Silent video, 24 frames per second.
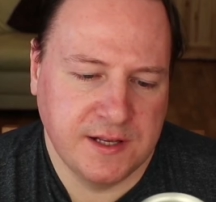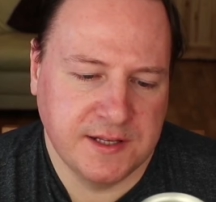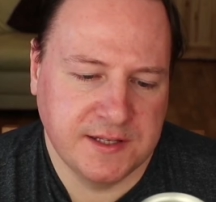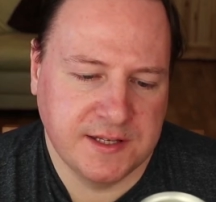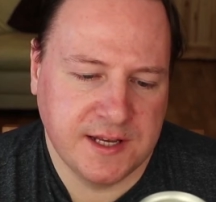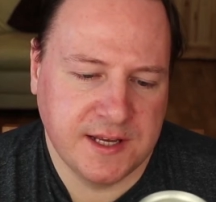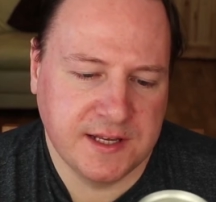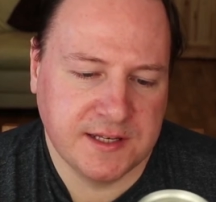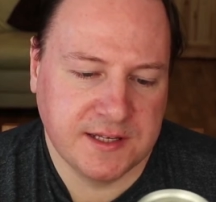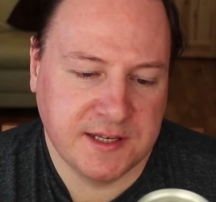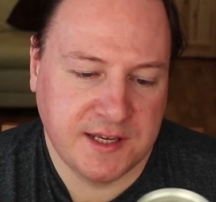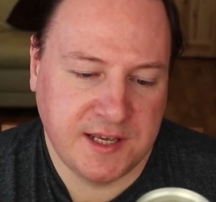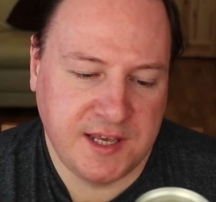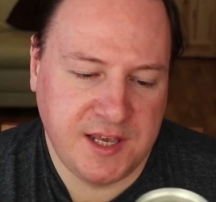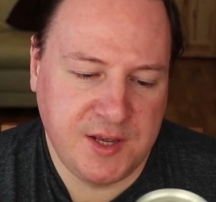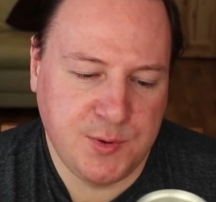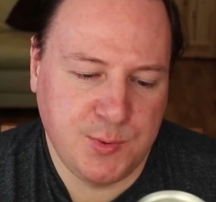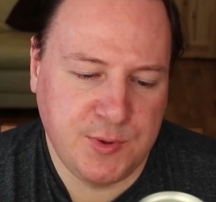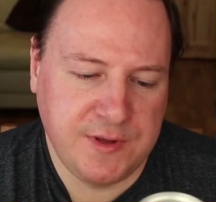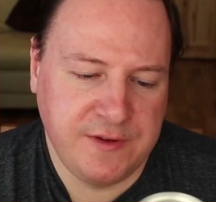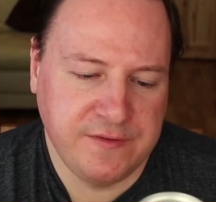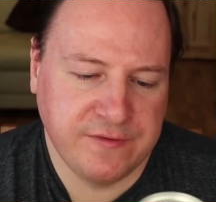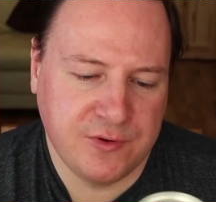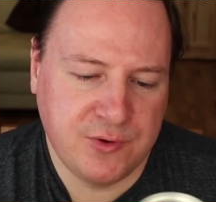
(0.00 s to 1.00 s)
it says
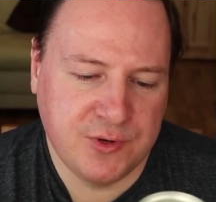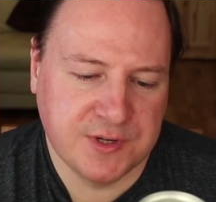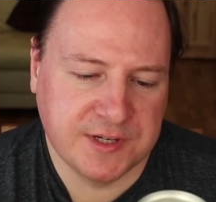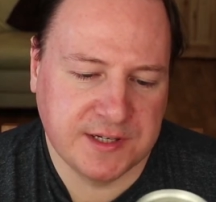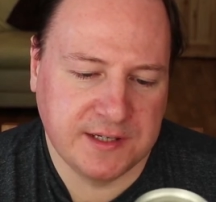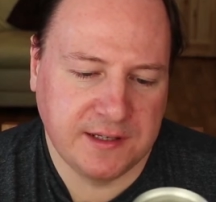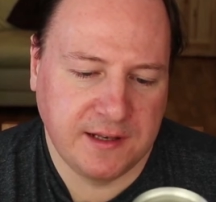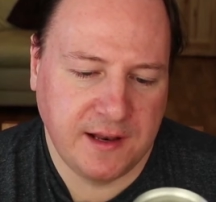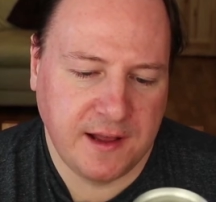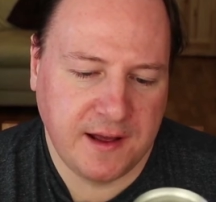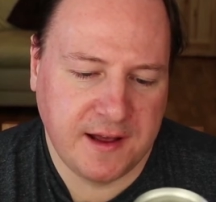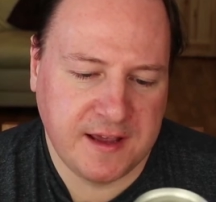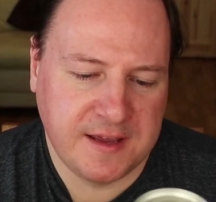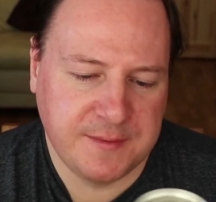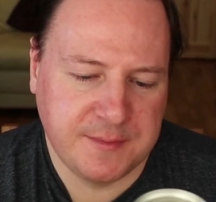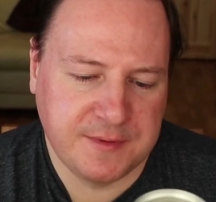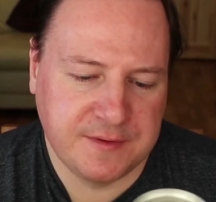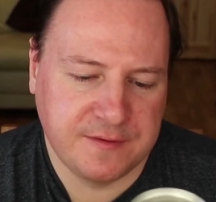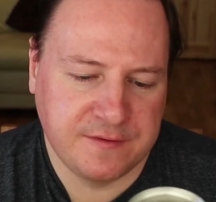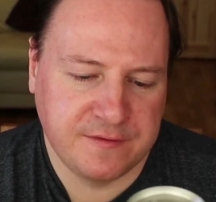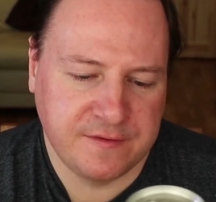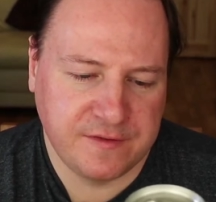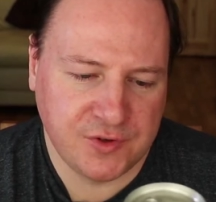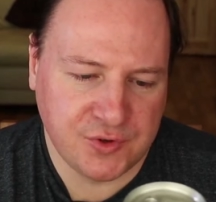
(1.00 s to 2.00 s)
kiwi fruit and
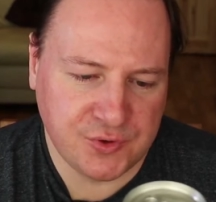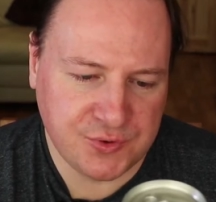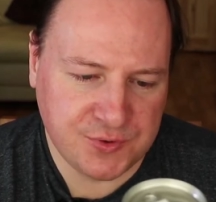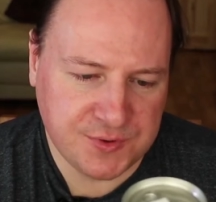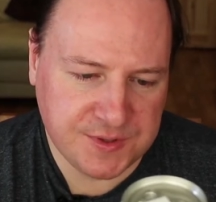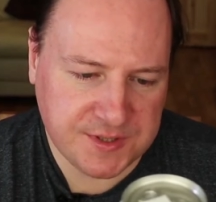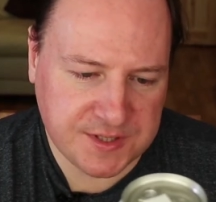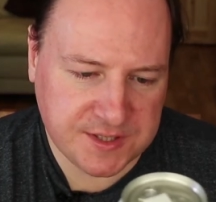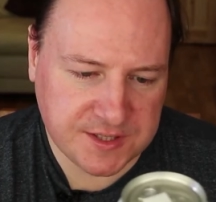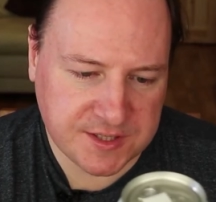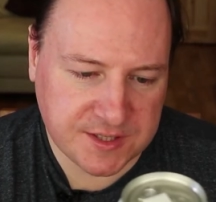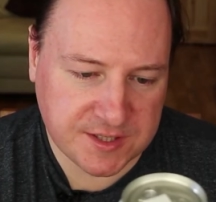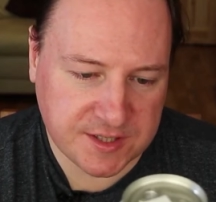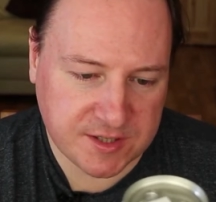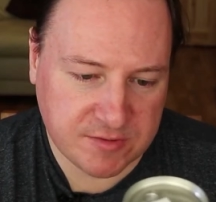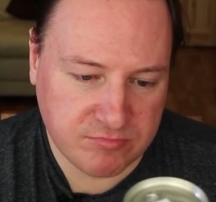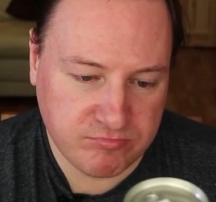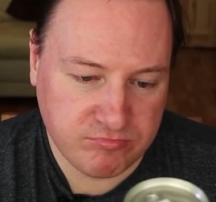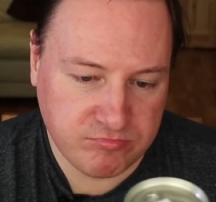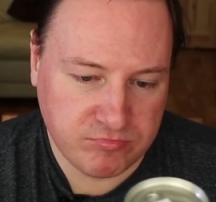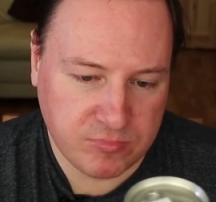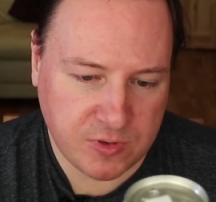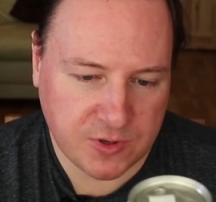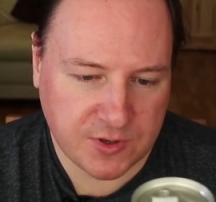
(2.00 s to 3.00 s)
lime
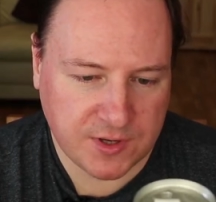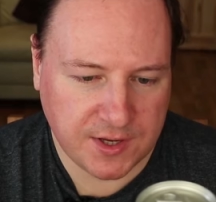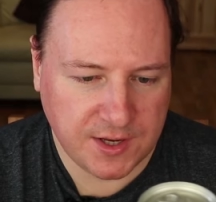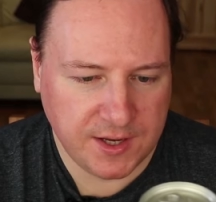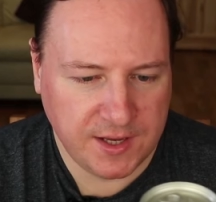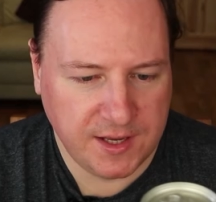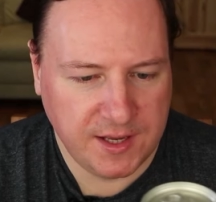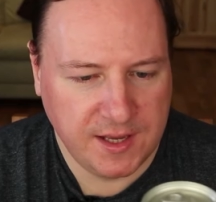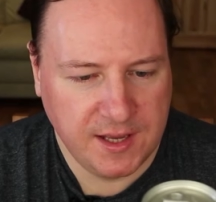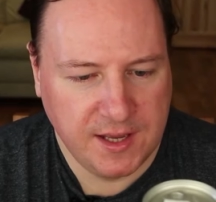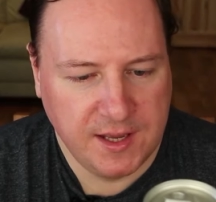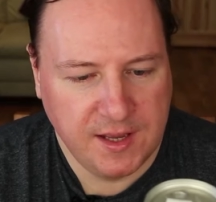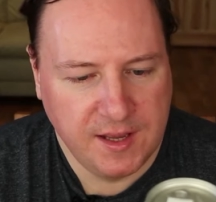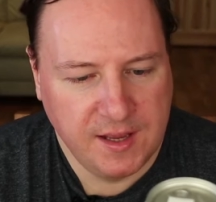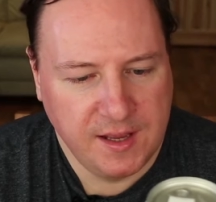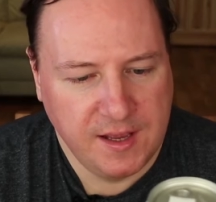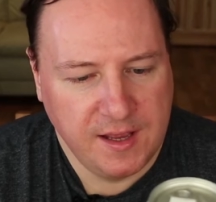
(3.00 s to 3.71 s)
infused, okay.